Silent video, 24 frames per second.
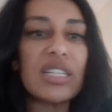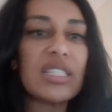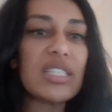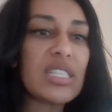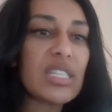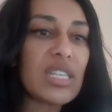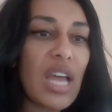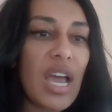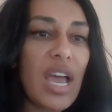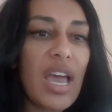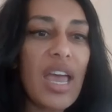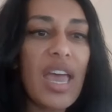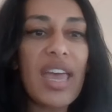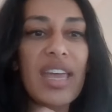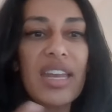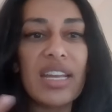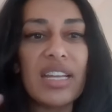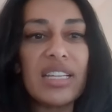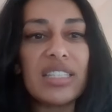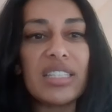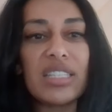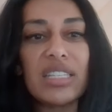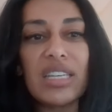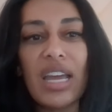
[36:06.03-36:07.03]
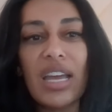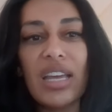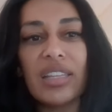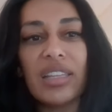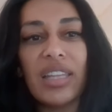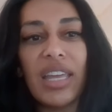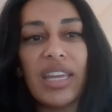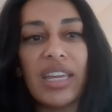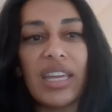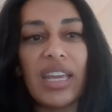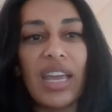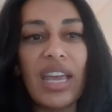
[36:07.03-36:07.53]
It's not, and it's
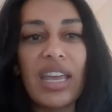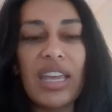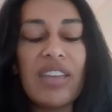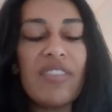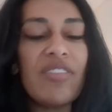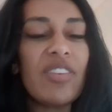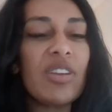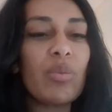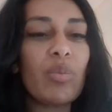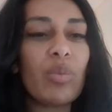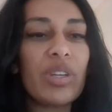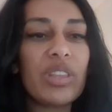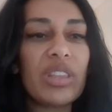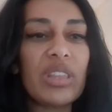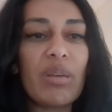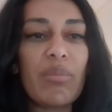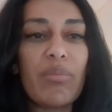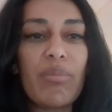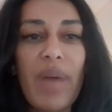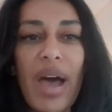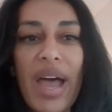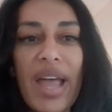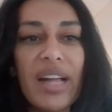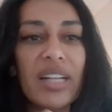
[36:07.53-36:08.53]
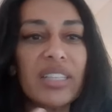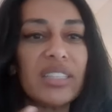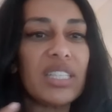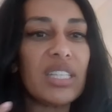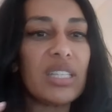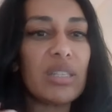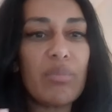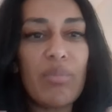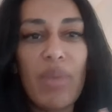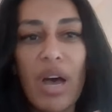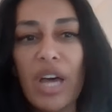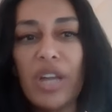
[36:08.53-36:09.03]
not like, even with the mild
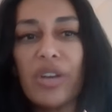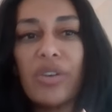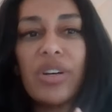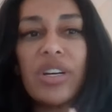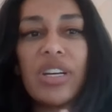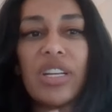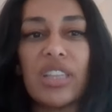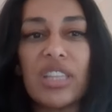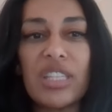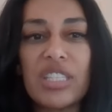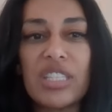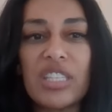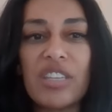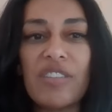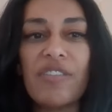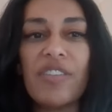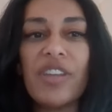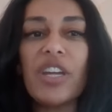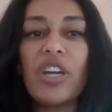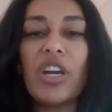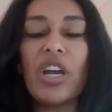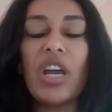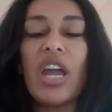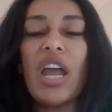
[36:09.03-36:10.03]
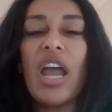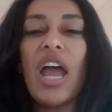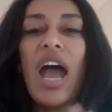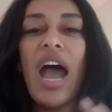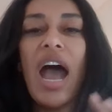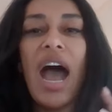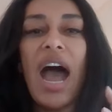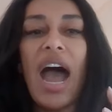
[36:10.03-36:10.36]
and the moderate and the severe,